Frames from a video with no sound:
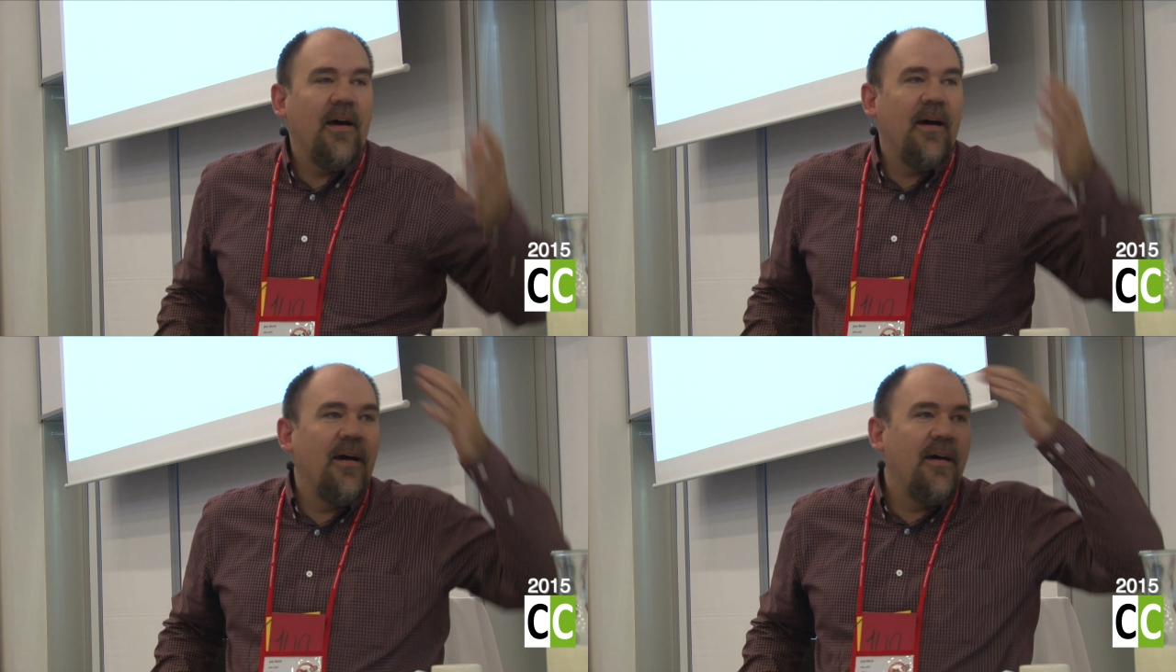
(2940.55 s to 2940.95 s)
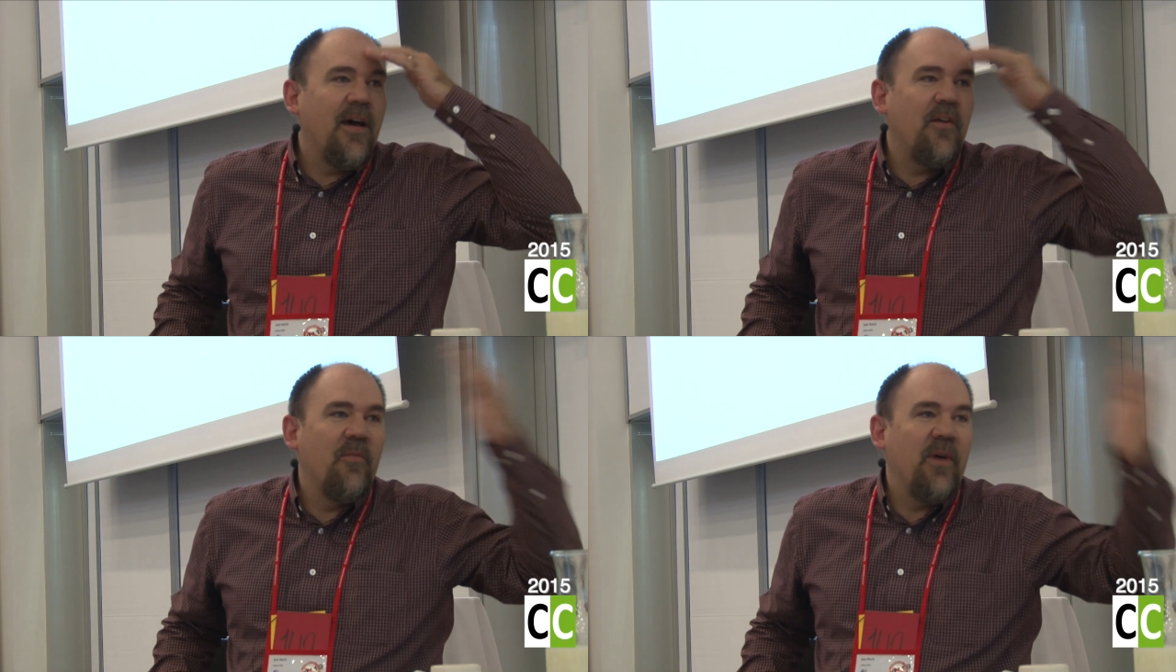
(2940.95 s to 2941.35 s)

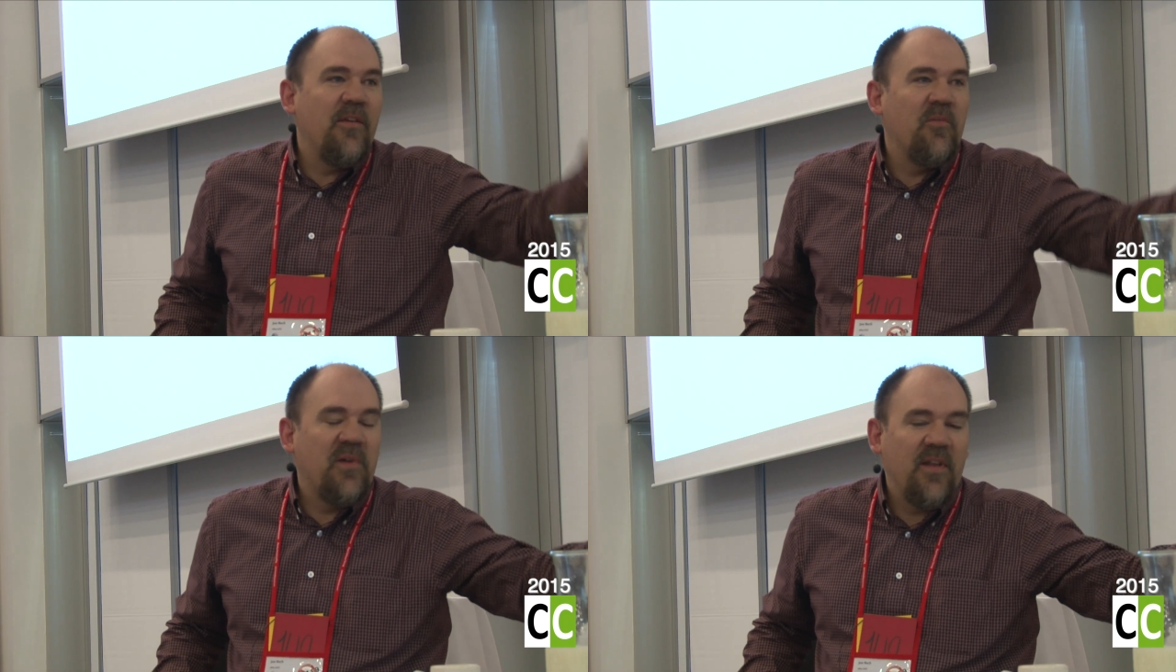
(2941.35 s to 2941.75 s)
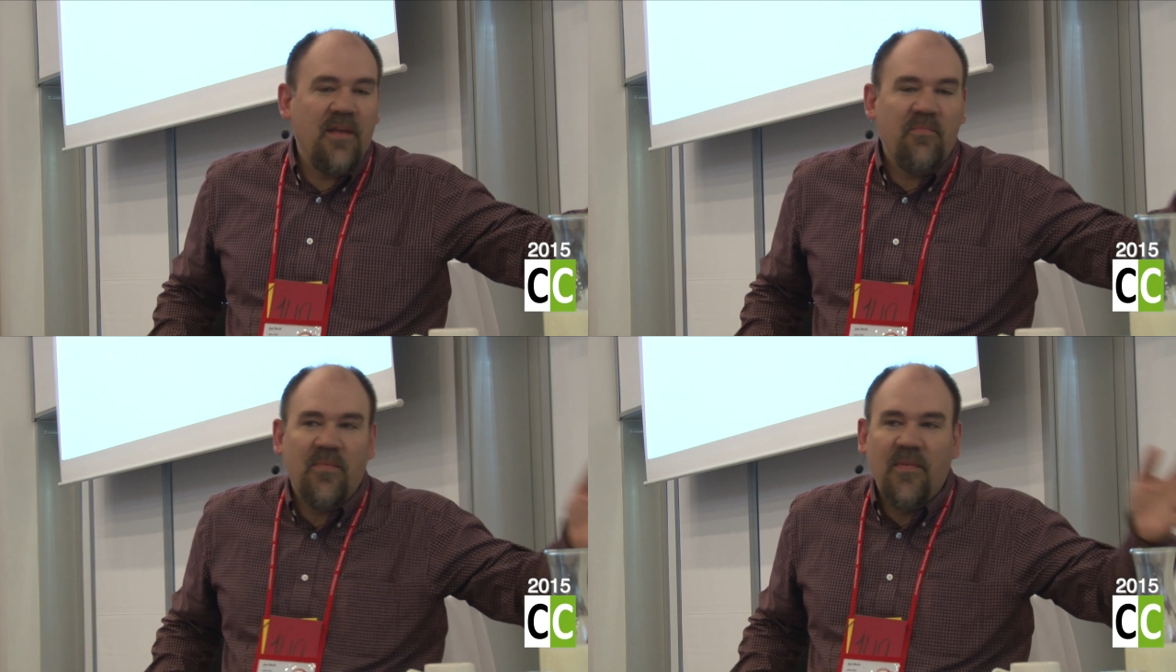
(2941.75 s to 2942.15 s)
I don't know about you,
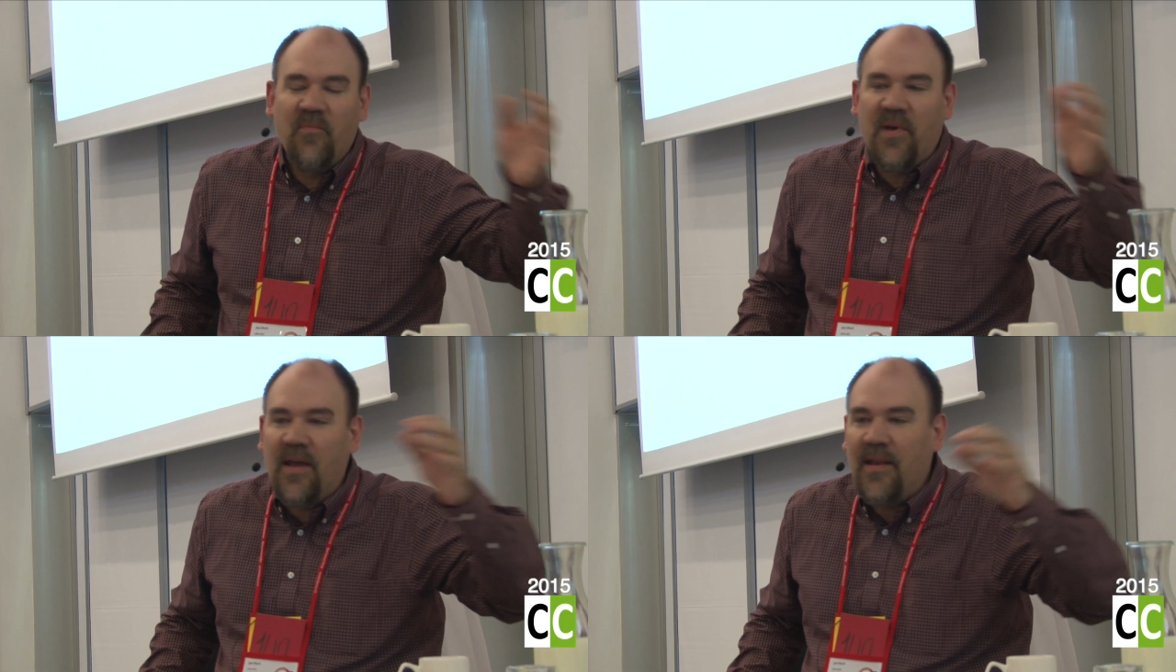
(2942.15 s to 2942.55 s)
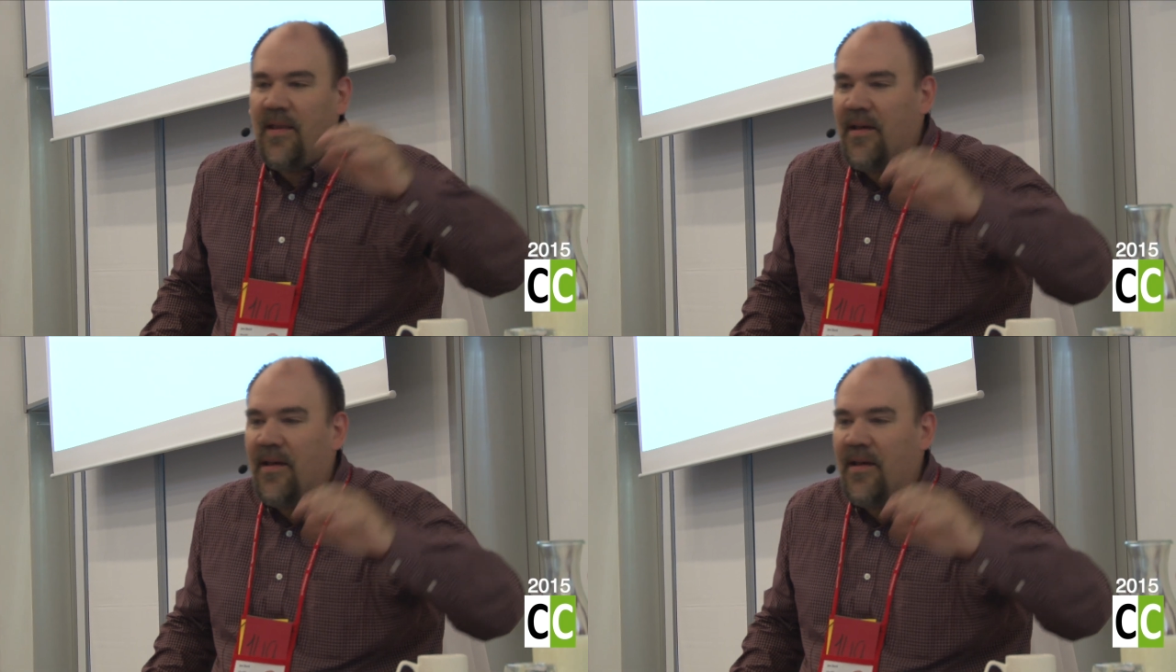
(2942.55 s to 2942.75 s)
Pradeep, but...